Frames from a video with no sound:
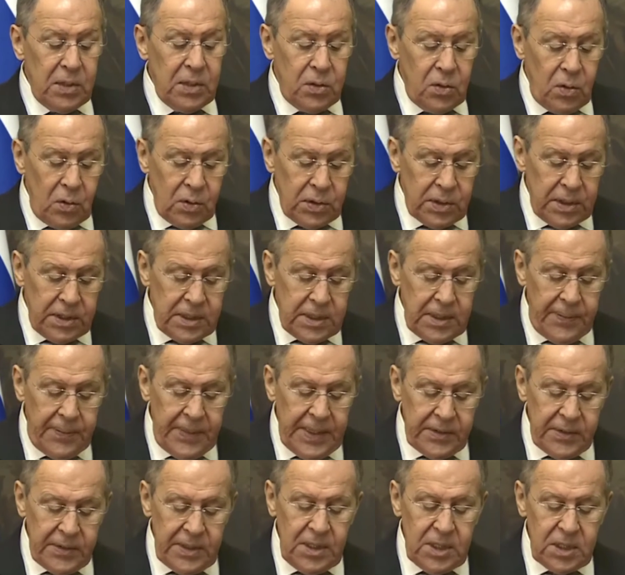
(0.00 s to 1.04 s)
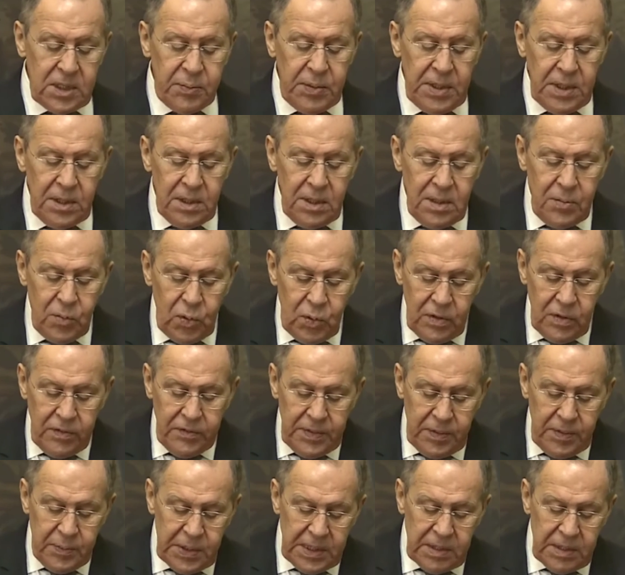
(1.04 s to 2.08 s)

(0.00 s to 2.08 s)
and we have agreed to continue